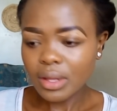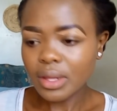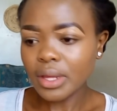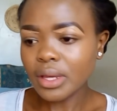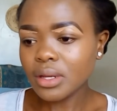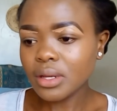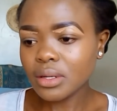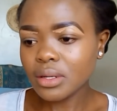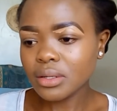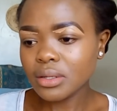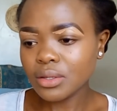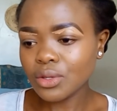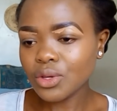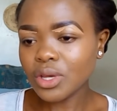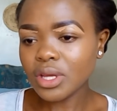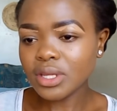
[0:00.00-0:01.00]
Like,
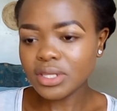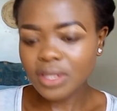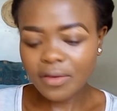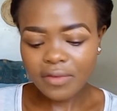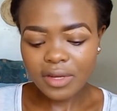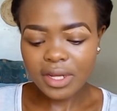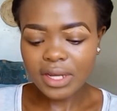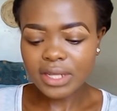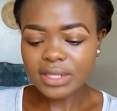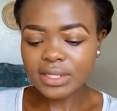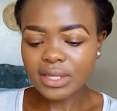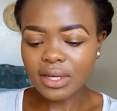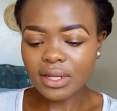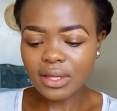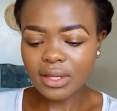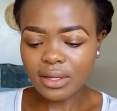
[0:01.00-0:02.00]
you can definitely
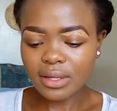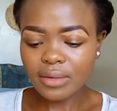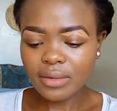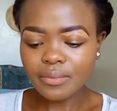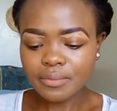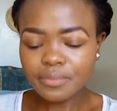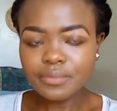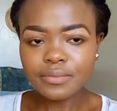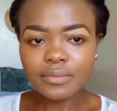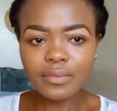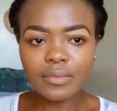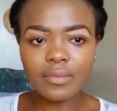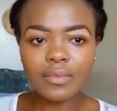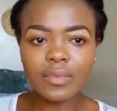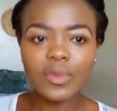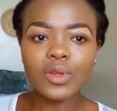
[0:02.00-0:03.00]
tell that,
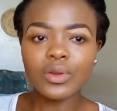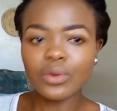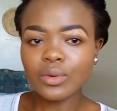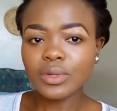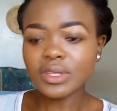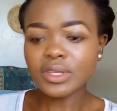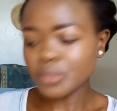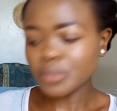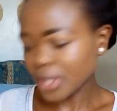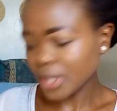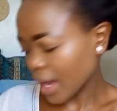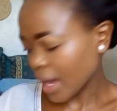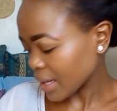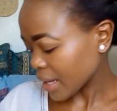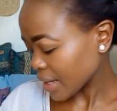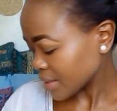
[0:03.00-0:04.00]
you know, it's been
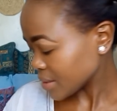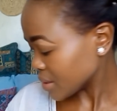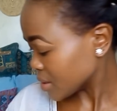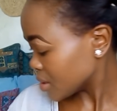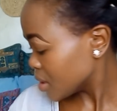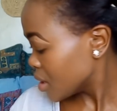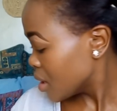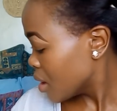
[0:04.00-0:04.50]
highlighted.